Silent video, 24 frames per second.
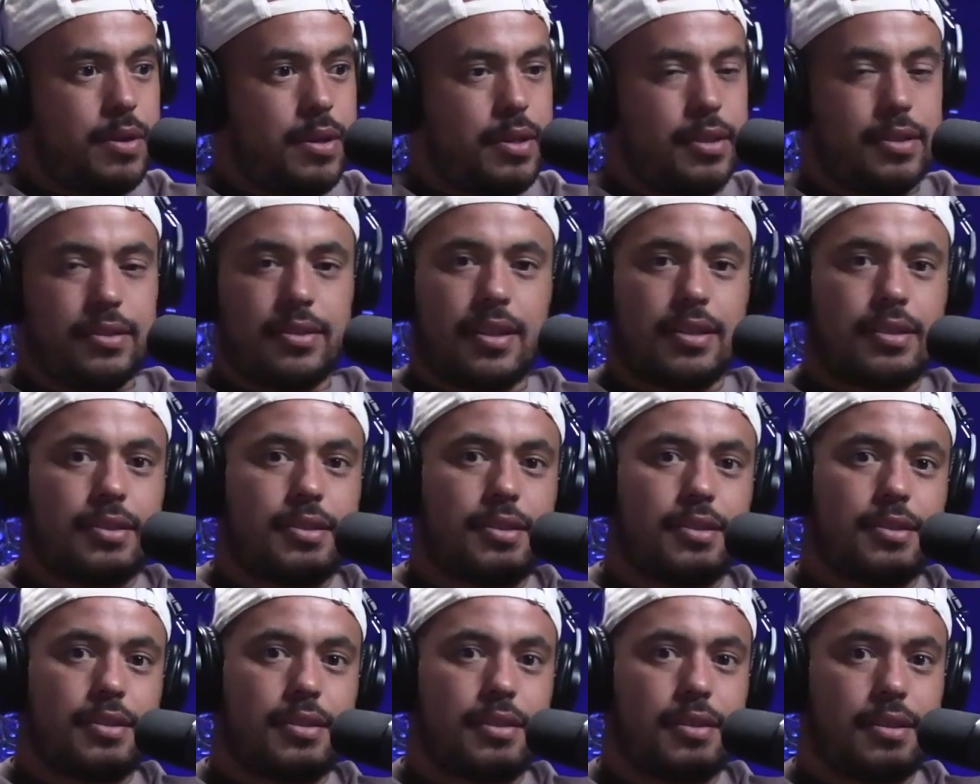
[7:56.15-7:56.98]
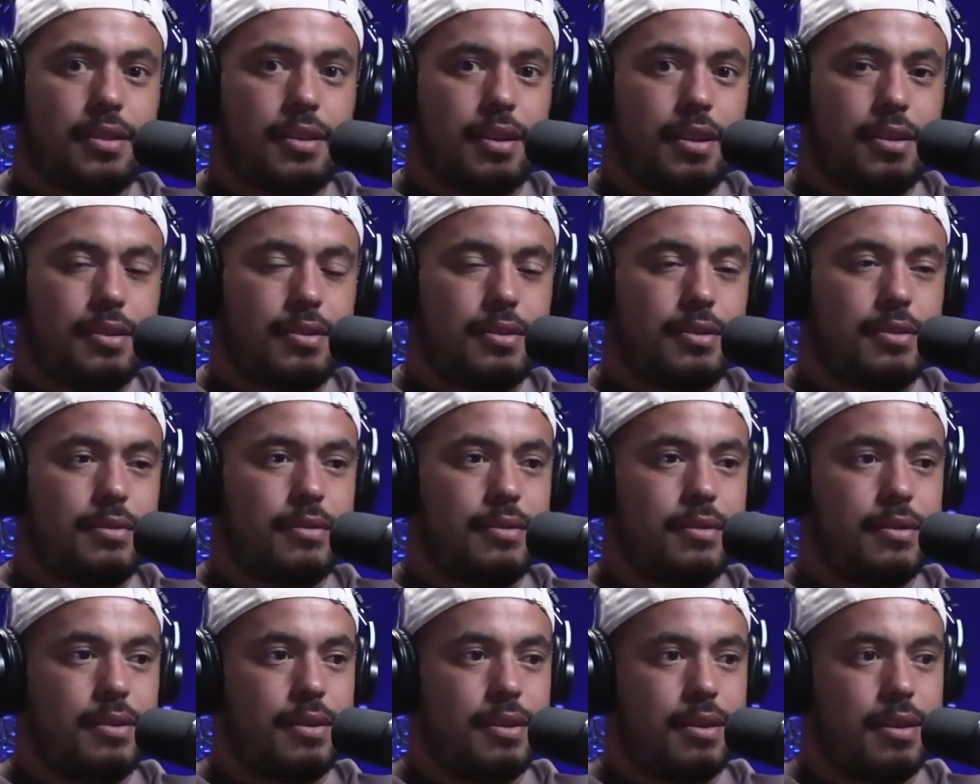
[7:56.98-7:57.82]
is
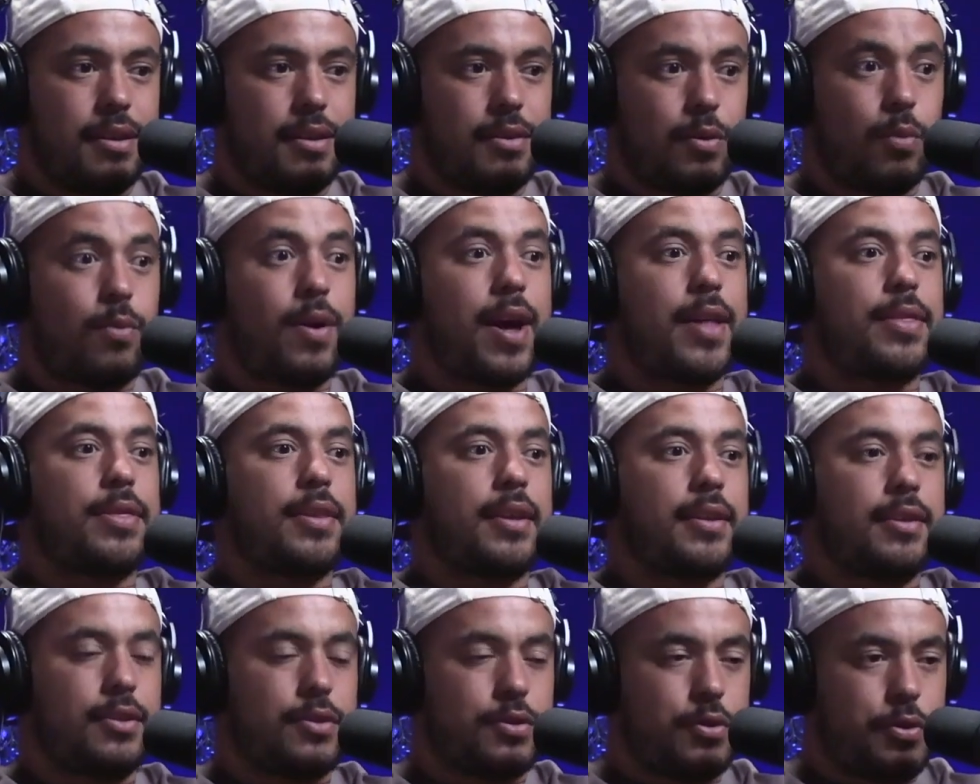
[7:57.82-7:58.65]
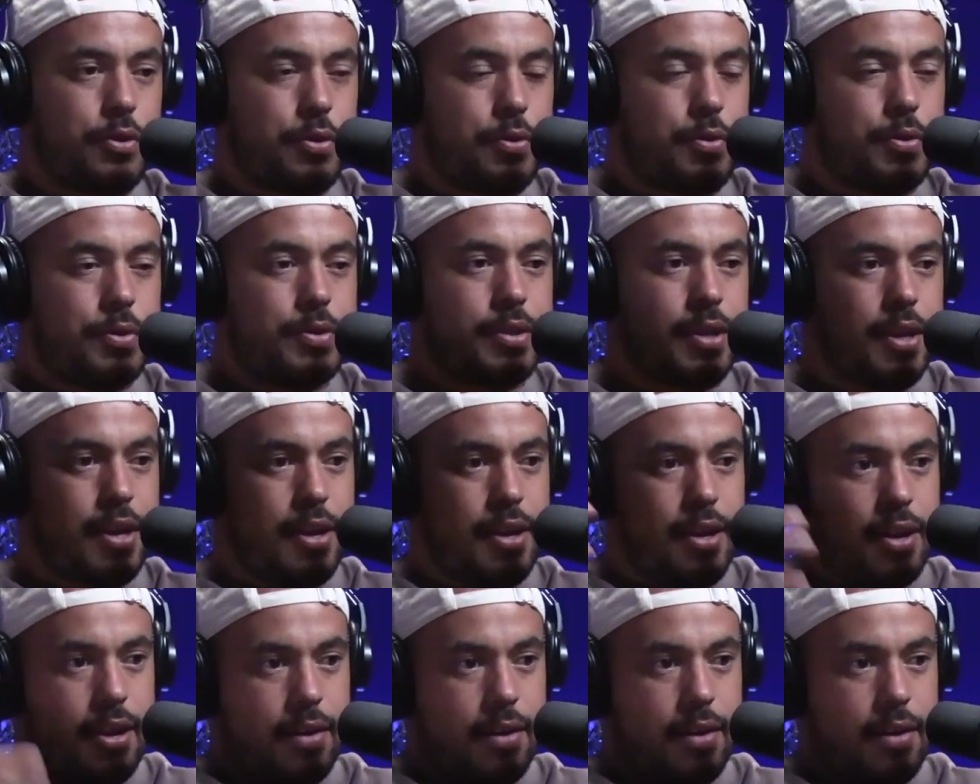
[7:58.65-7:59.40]
the right thing to do, because